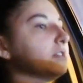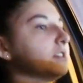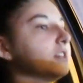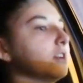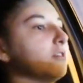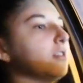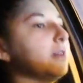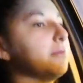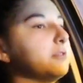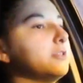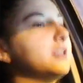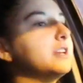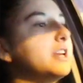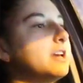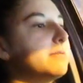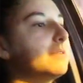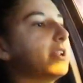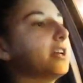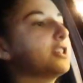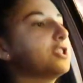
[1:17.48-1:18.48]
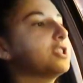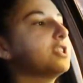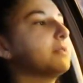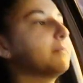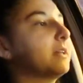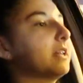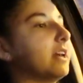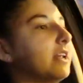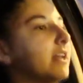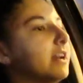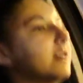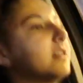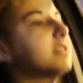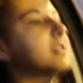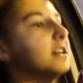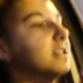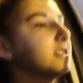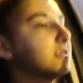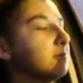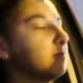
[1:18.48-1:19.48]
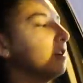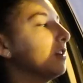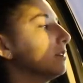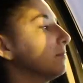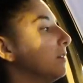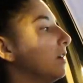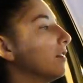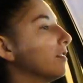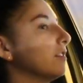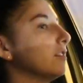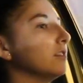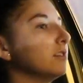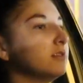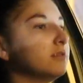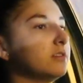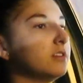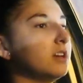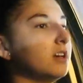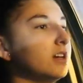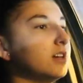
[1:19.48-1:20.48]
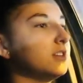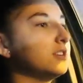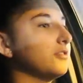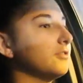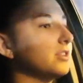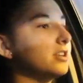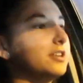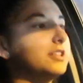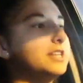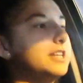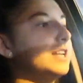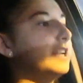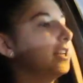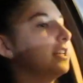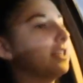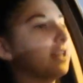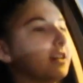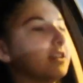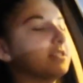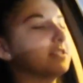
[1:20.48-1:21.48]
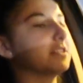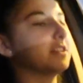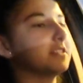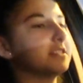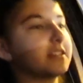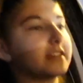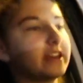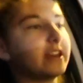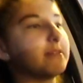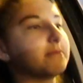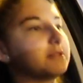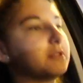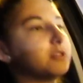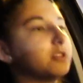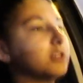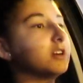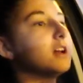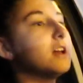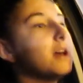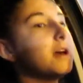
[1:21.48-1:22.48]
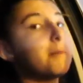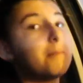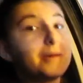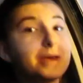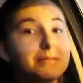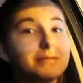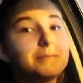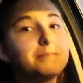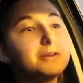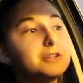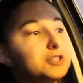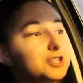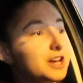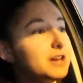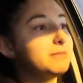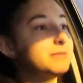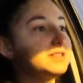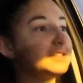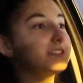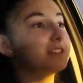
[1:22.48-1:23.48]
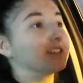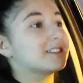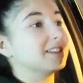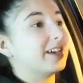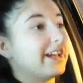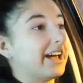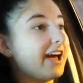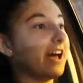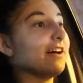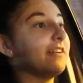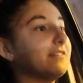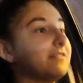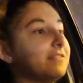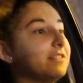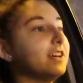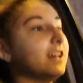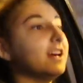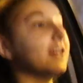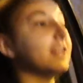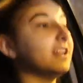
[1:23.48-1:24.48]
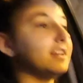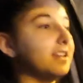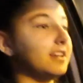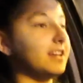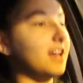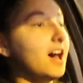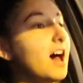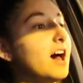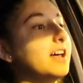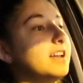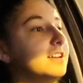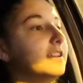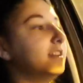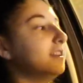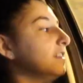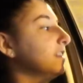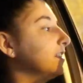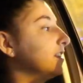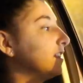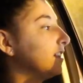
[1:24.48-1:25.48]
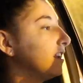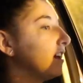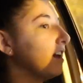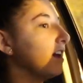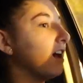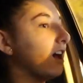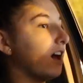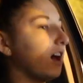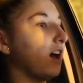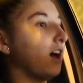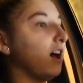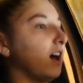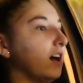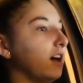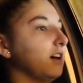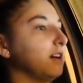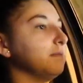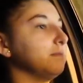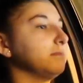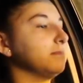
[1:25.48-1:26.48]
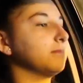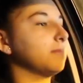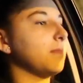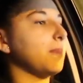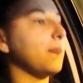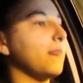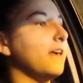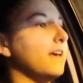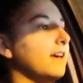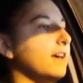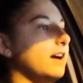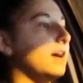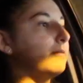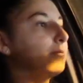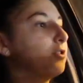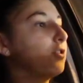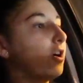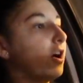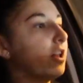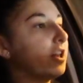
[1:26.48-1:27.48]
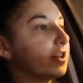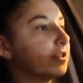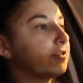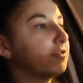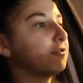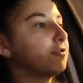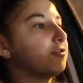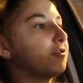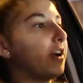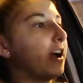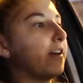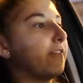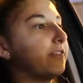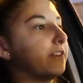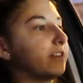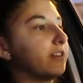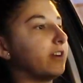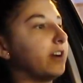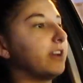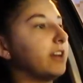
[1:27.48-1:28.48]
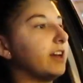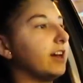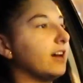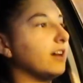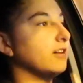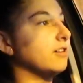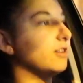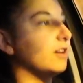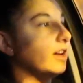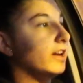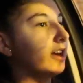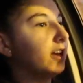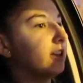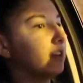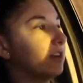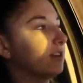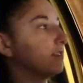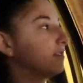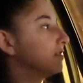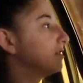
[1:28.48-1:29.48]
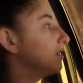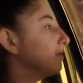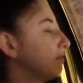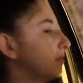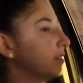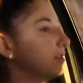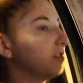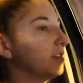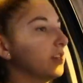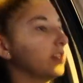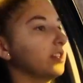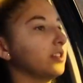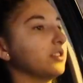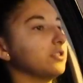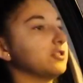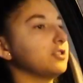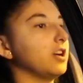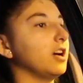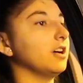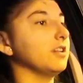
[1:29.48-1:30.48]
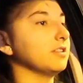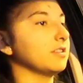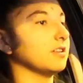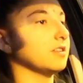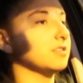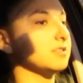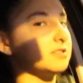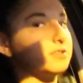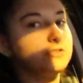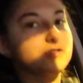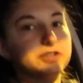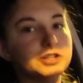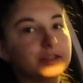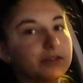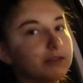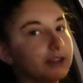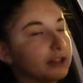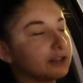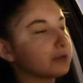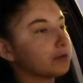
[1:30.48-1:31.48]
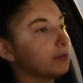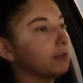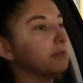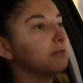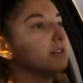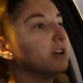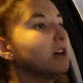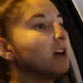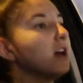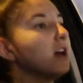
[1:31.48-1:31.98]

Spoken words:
So I'm going to Camp Connection. I'm going to get hair ties and a water bottle. Don't think I'll need anything else there. It's a camp store. Maybe pajamas because I have none. I'm crawling through traffic right now and there's somebody trying to get their child across the street. That's cool.